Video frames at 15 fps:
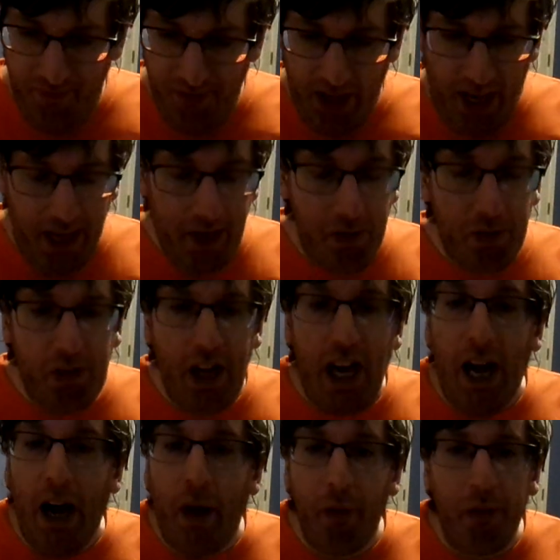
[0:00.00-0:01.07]
I don't know
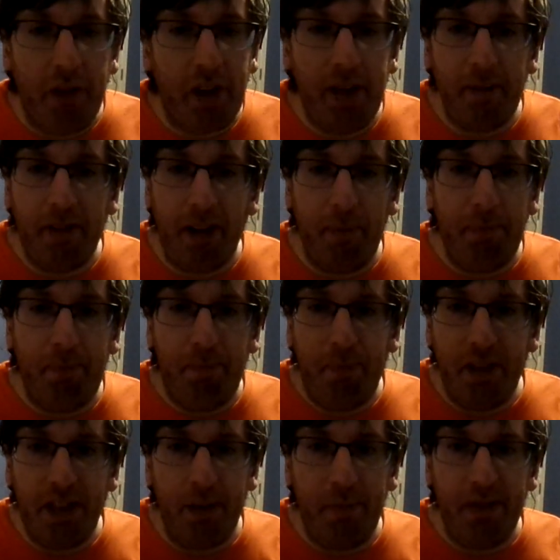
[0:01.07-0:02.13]
how they're going to become,
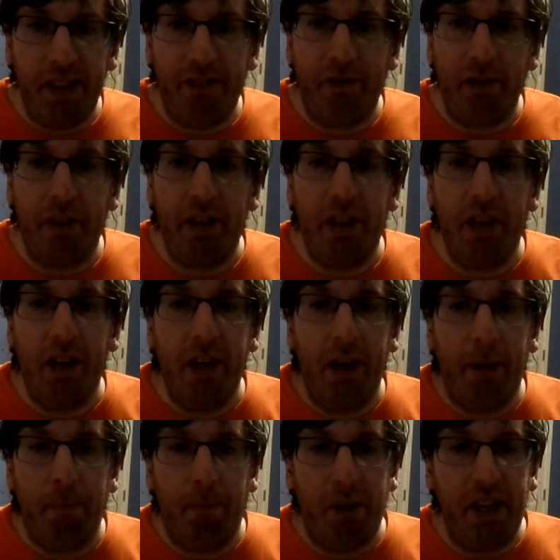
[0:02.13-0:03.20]
become different,
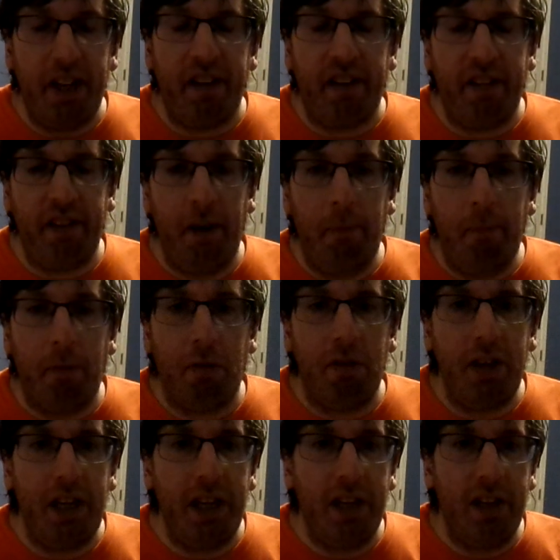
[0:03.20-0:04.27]
but at some
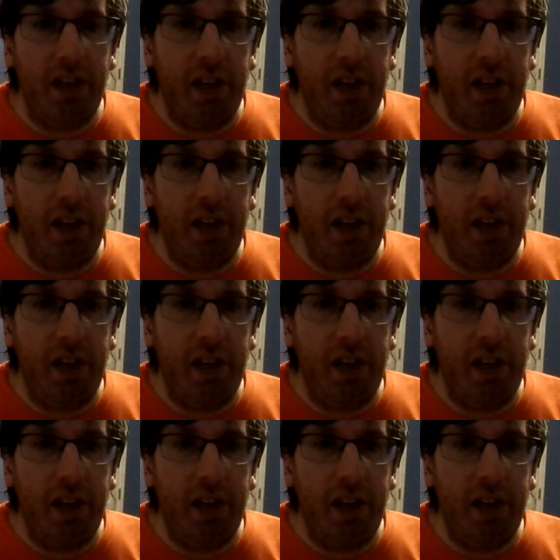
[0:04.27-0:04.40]
point